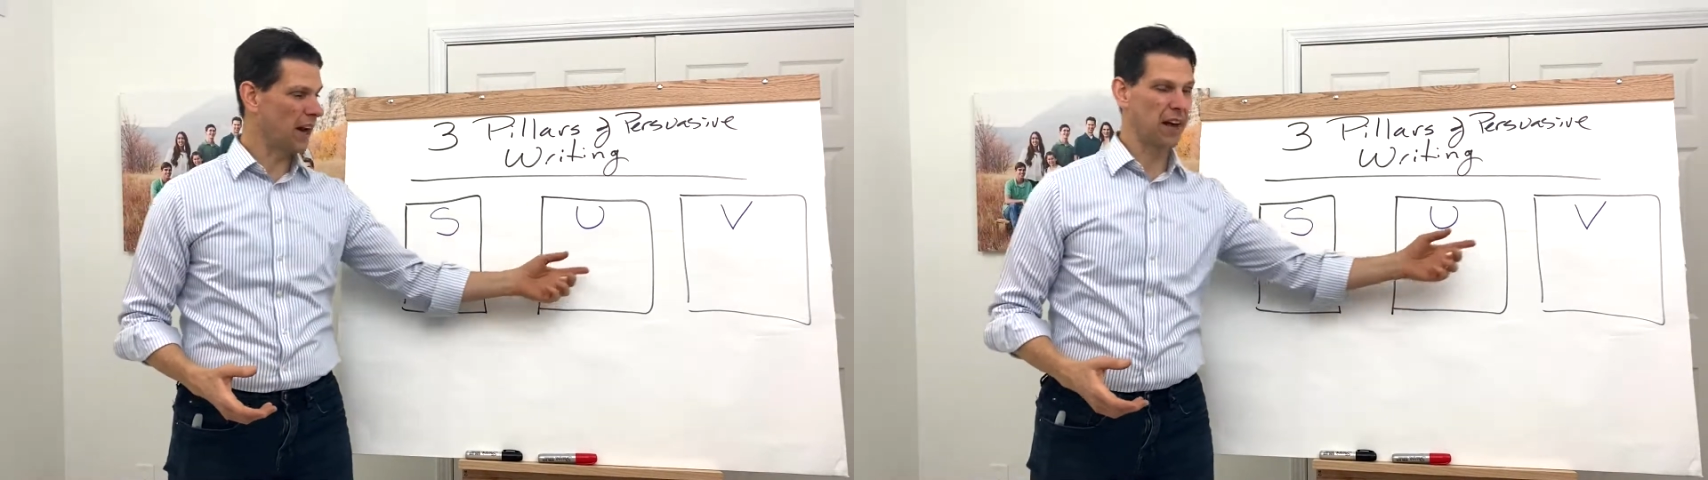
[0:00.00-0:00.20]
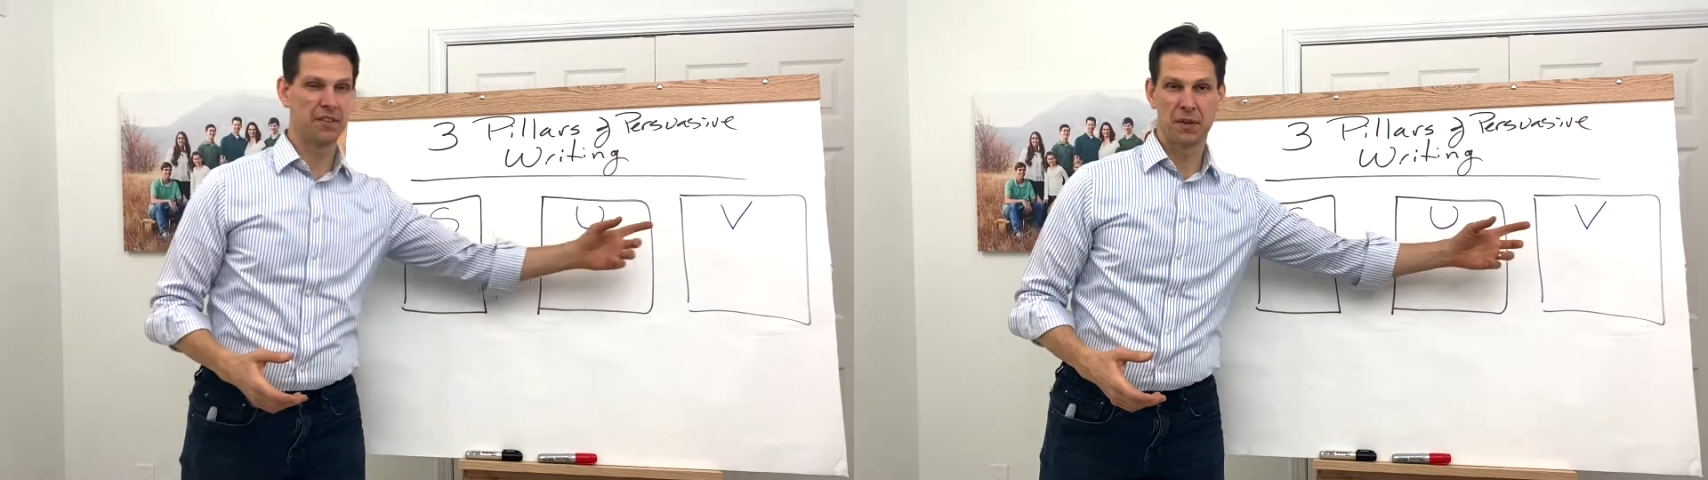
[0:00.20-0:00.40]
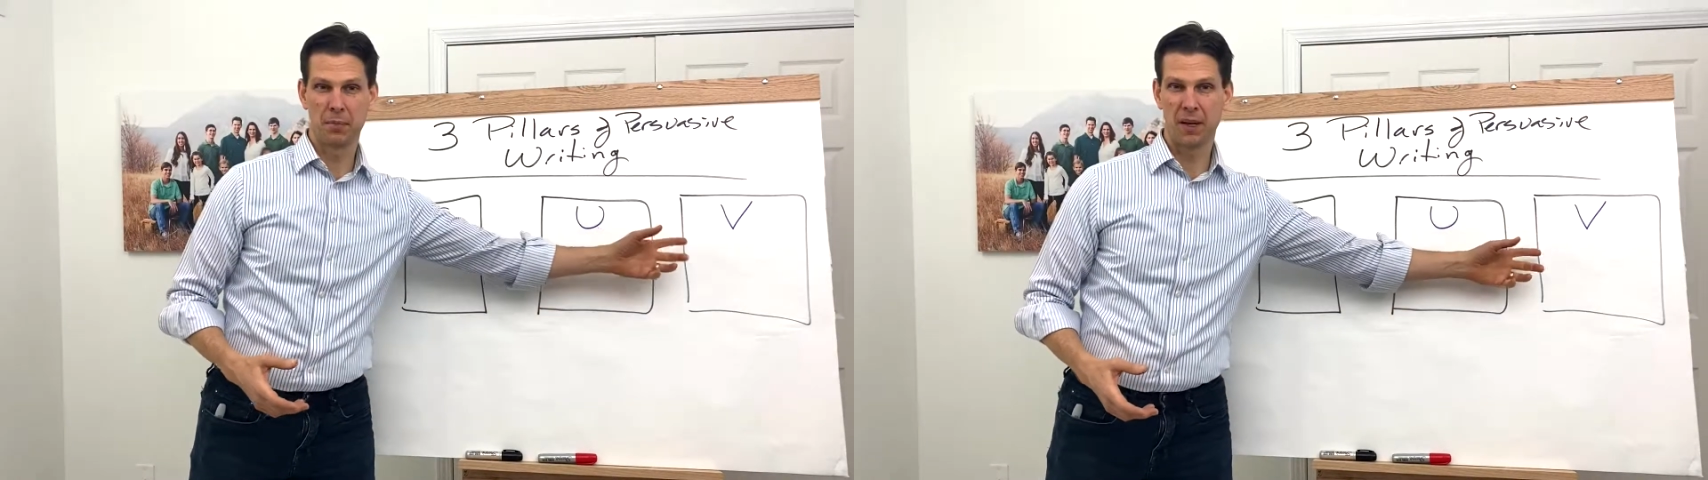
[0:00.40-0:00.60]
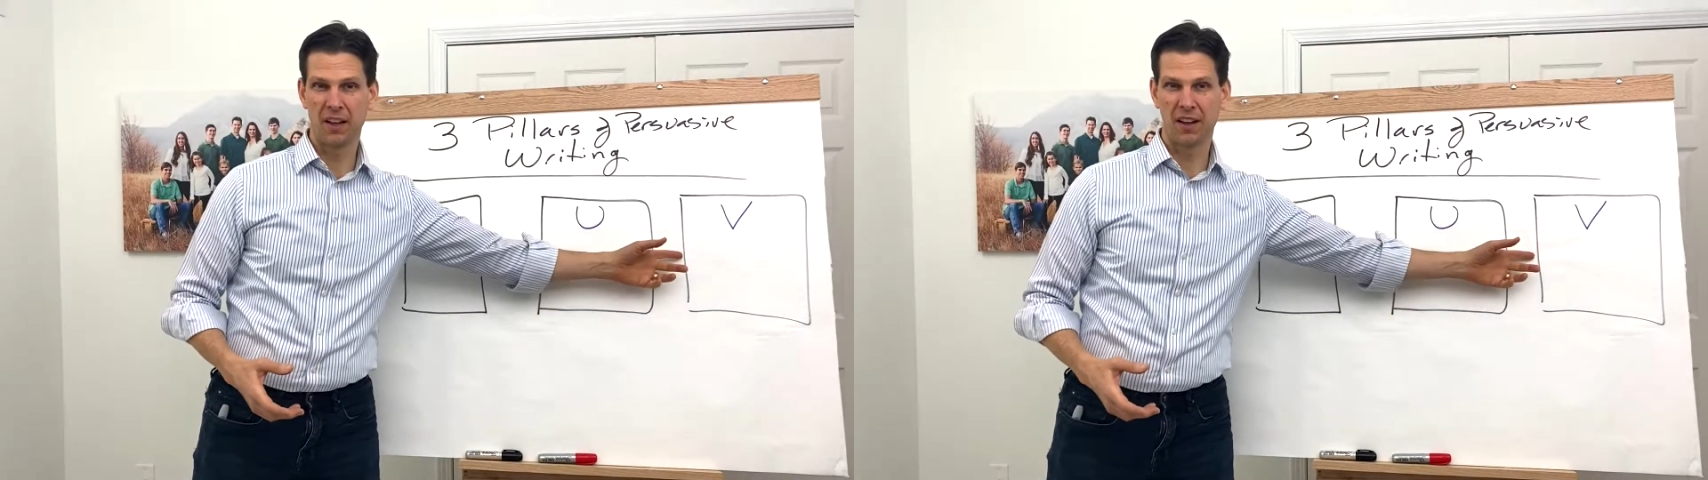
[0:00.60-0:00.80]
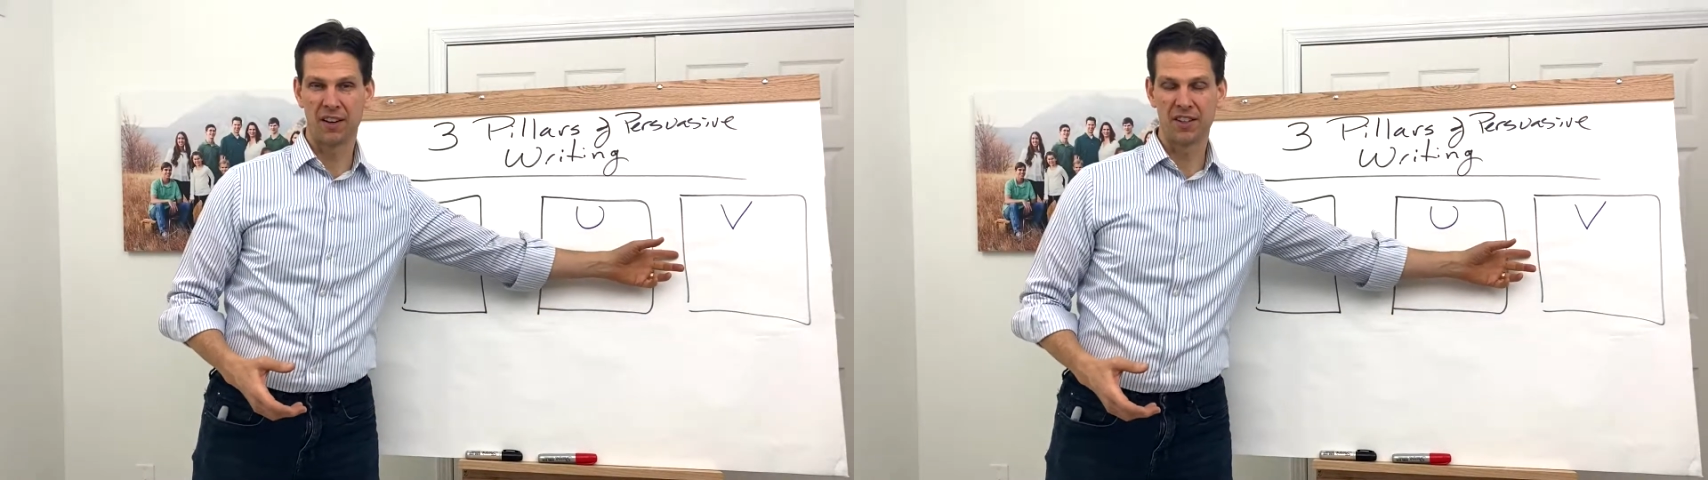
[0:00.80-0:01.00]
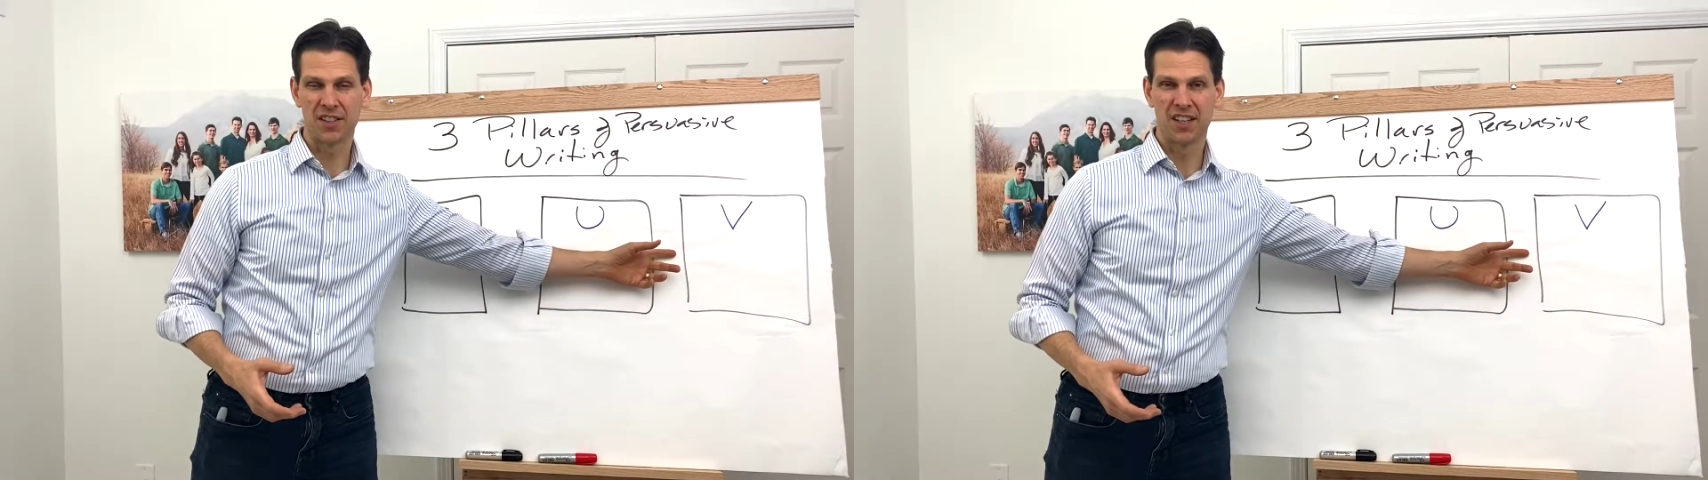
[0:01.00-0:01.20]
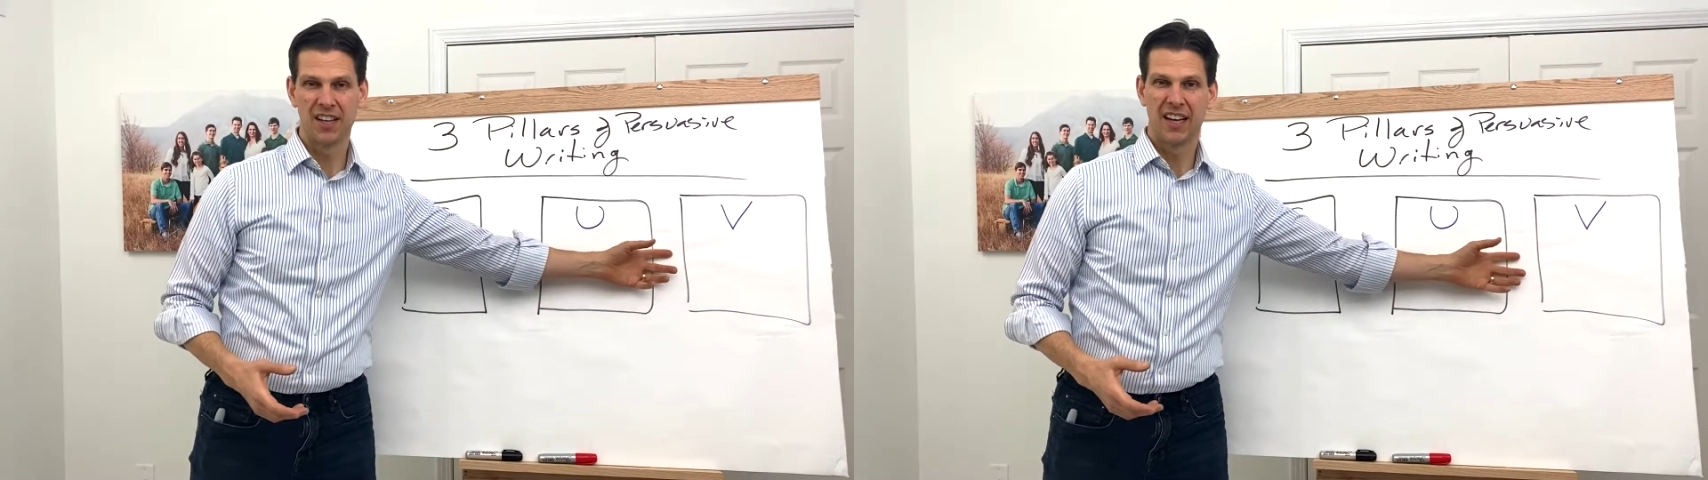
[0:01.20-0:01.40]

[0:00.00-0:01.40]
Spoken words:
of the pillars